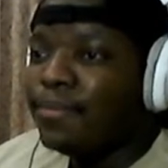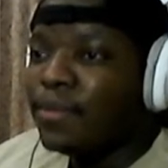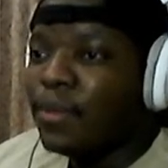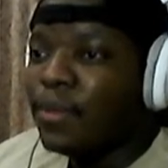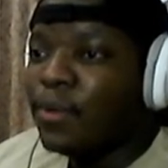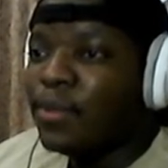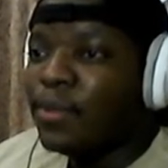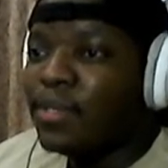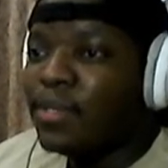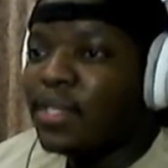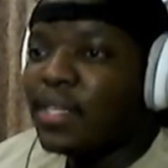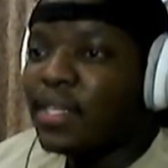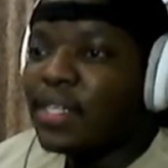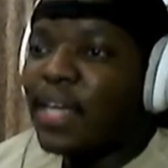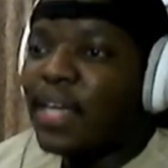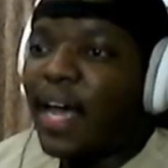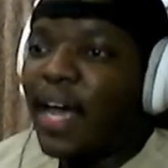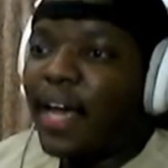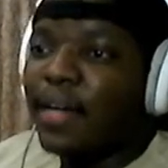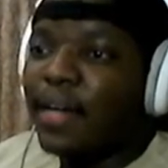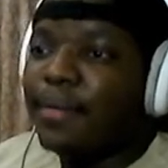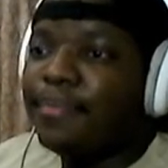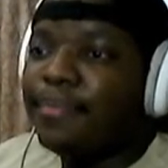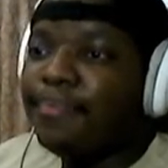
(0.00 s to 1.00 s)
Who's this
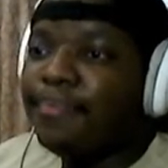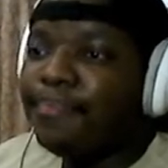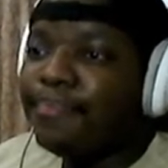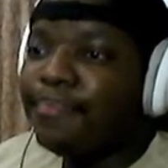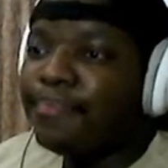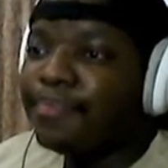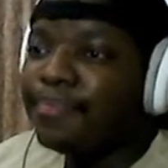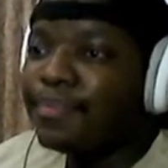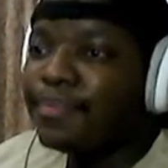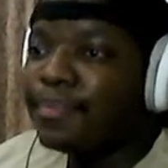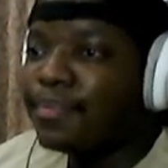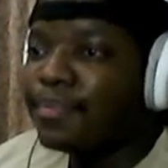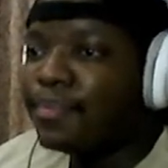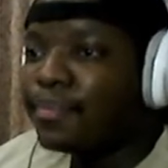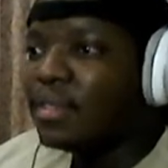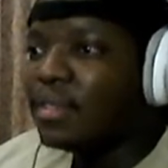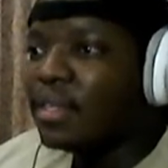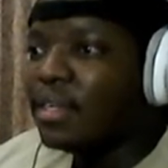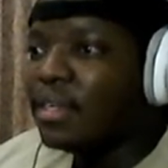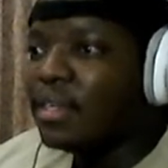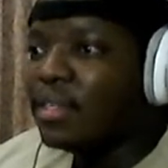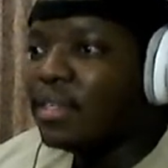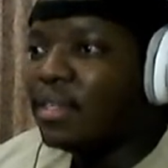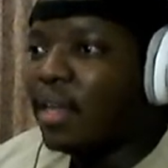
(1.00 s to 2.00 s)
guy?
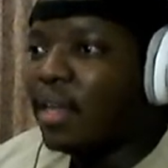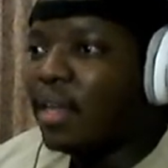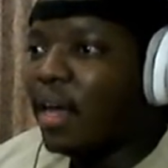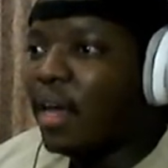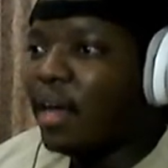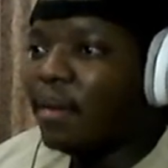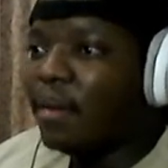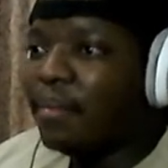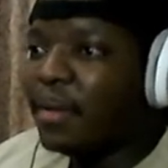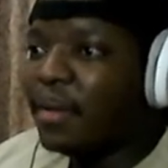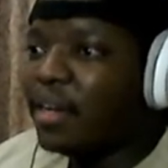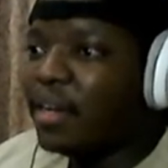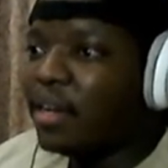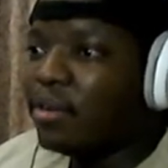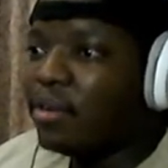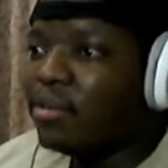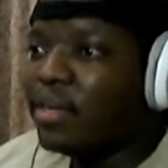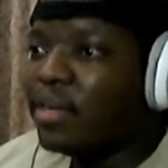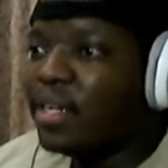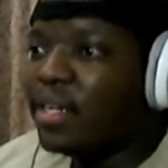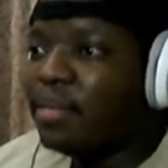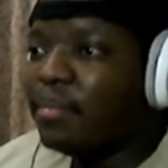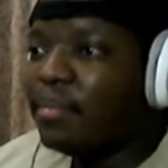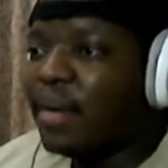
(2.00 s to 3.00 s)
Damn, he can
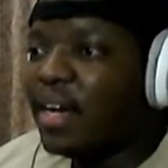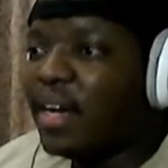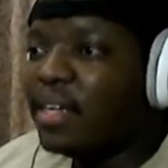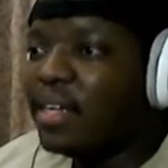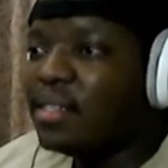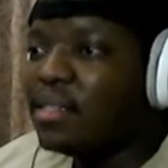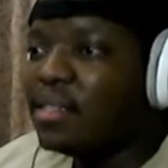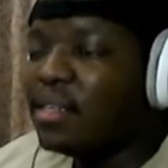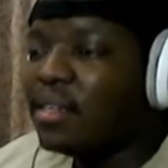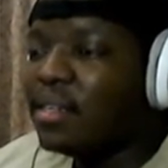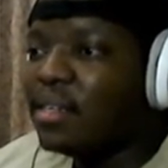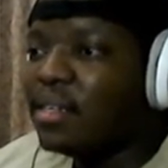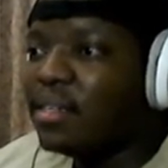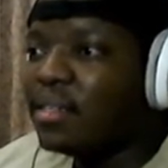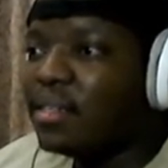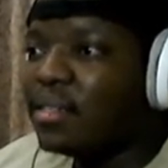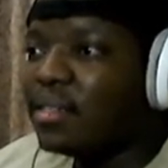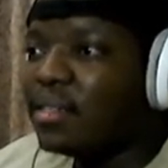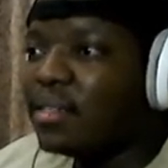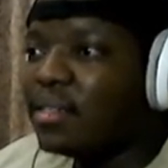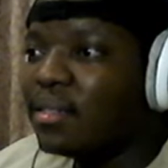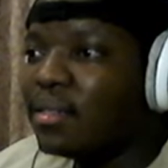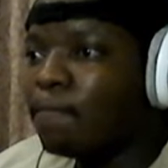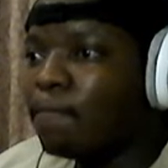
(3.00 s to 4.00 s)
read minds?
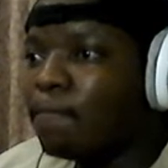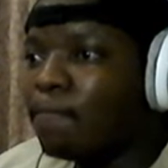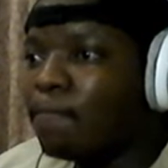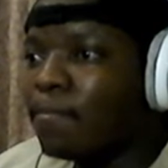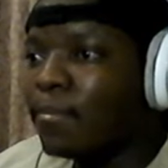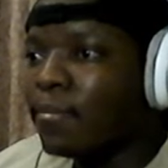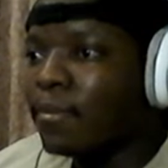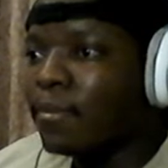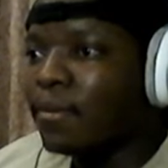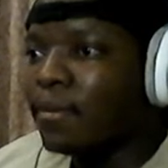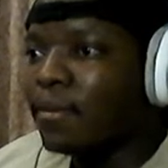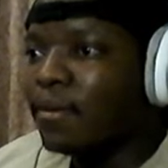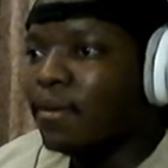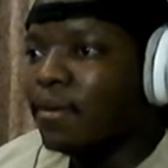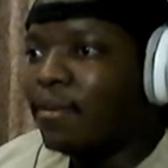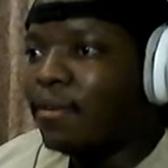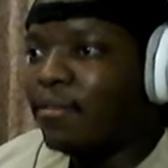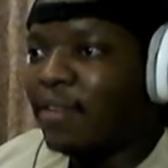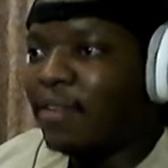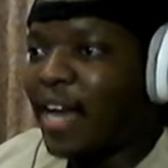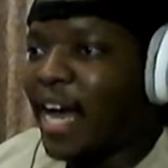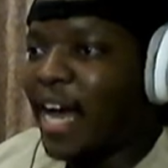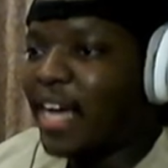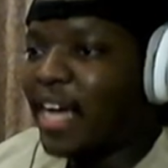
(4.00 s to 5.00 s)

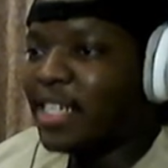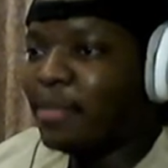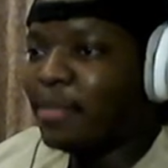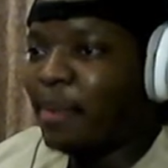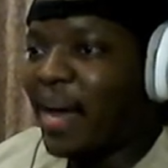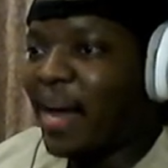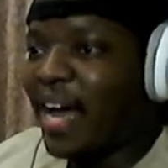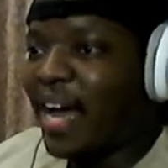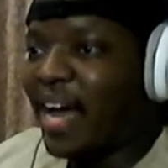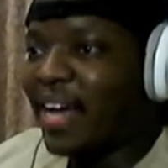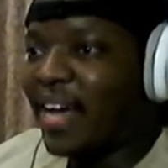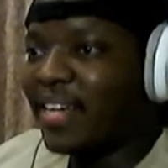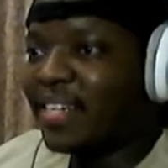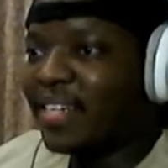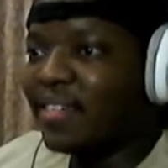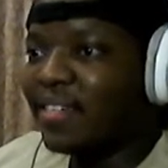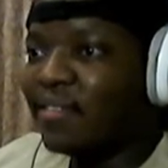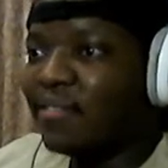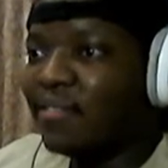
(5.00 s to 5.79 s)
Flashback.